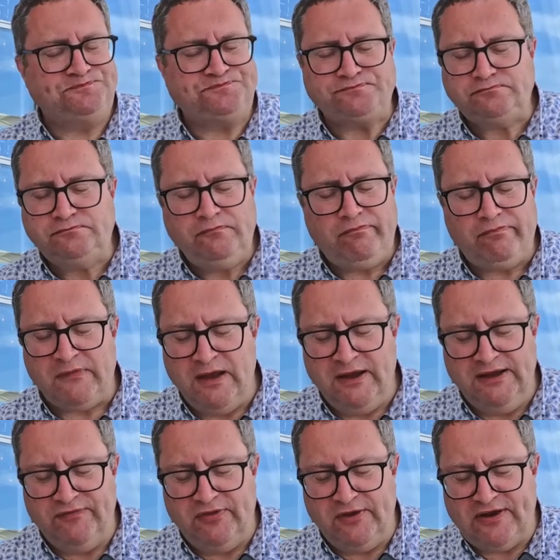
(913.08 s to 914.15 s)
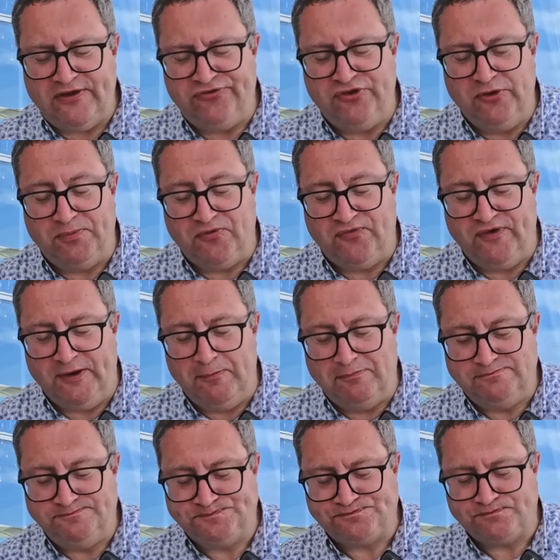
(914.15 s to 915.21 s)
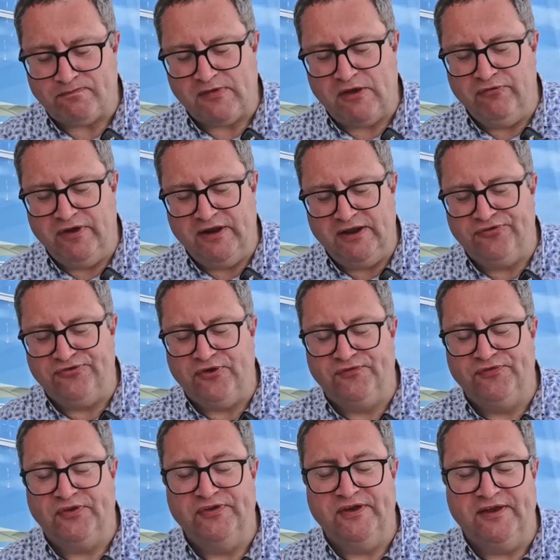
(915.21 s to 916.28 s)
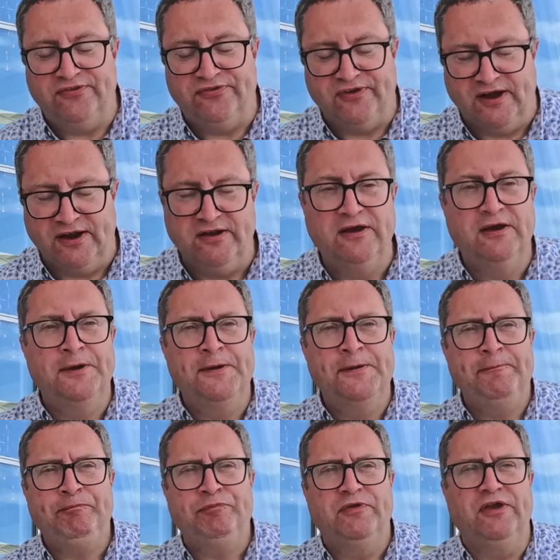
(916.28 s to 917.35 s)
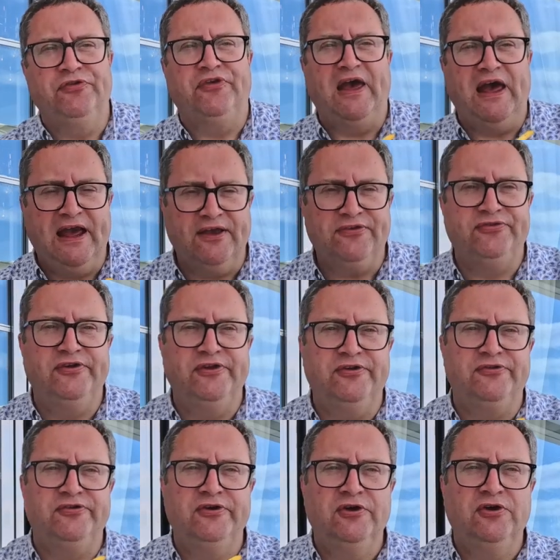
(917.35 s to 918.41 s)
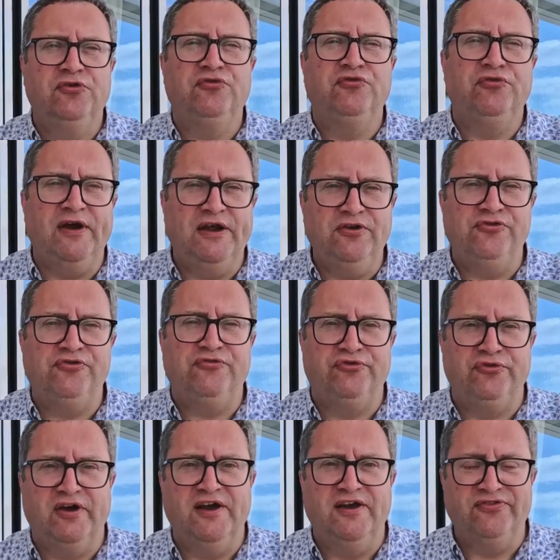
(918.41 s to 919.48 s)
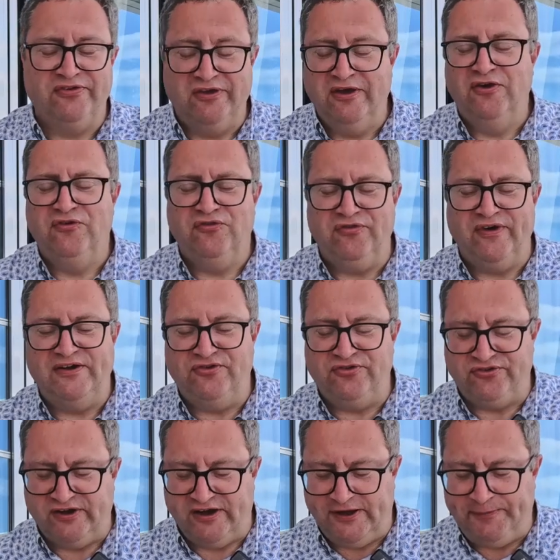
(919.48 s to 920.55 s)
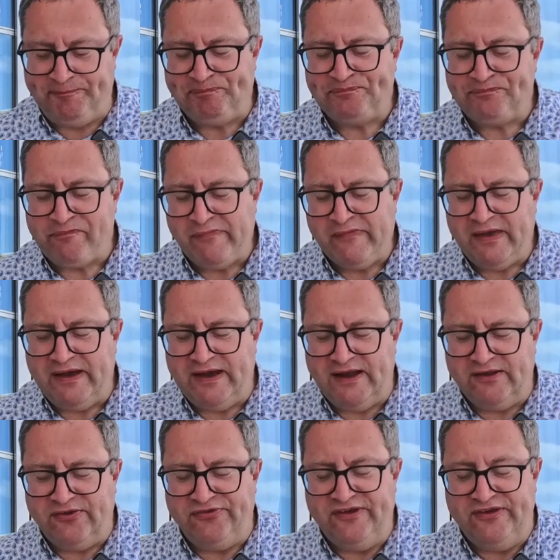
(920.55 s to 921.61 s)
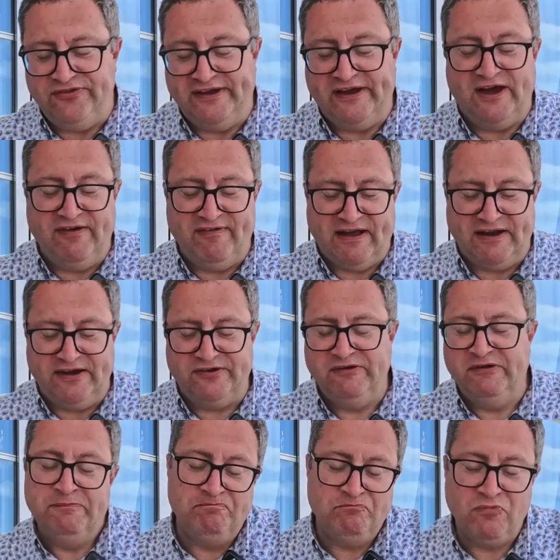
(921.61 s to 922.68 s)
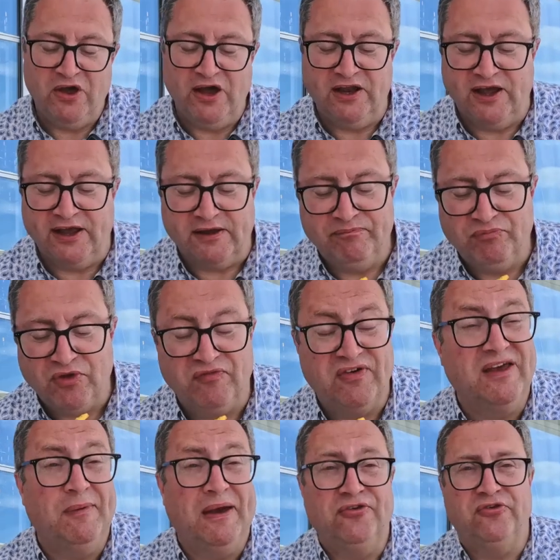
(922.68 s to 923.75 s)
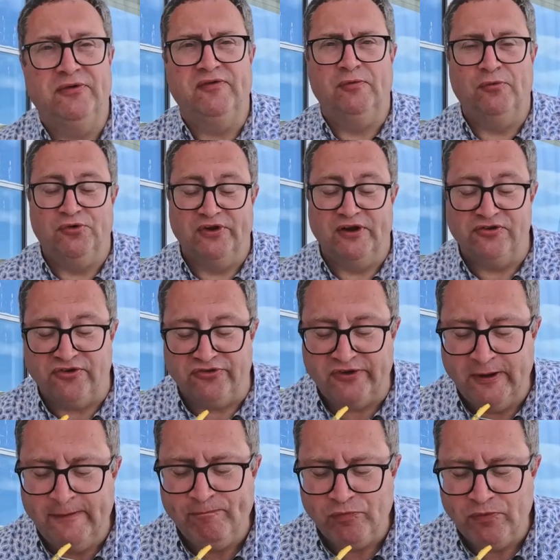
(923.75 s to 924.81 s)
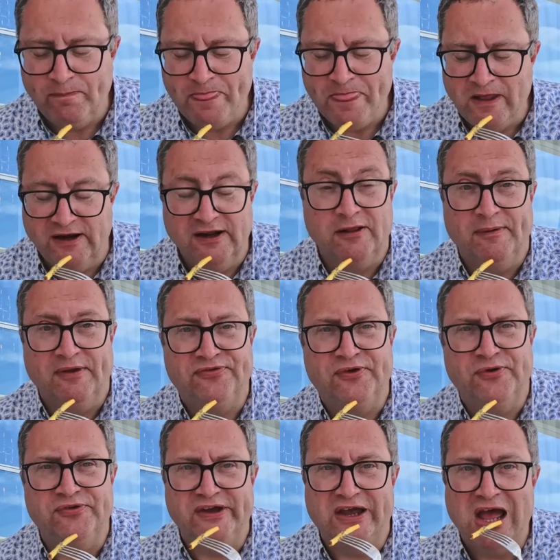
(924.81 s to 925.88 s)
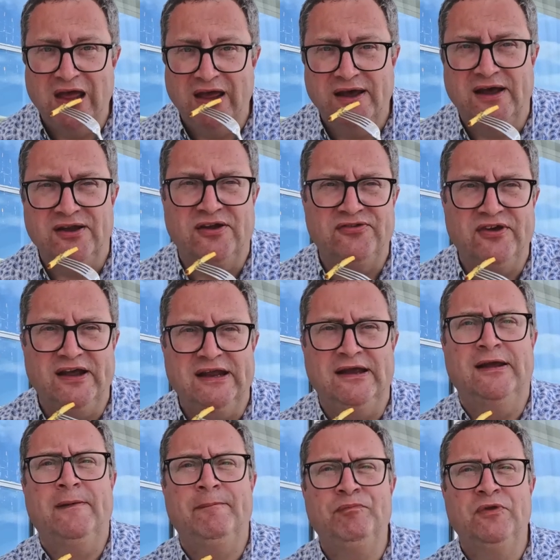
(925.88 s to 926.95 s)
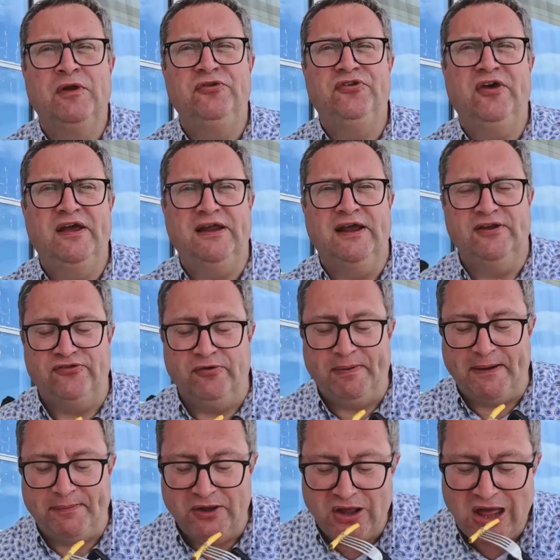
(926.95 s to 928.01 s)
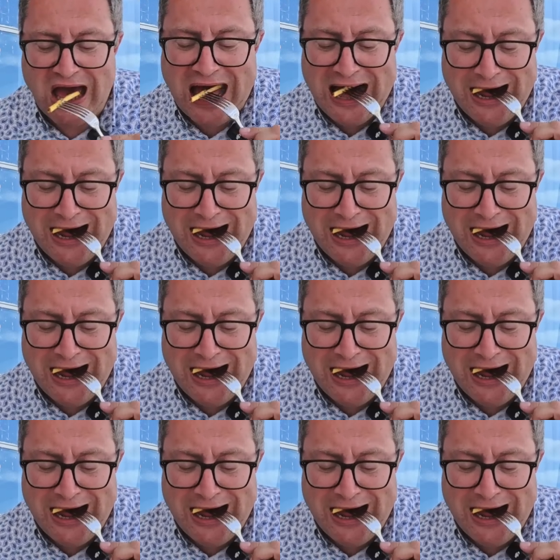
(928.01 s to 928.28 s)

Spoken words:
and even though they're super thin, really soft on the inside. These are excellent French fries, French style, and the seasoning I've added, I like. I think it makes them even more delicious. A little bit salty and a tiny hint of pepper.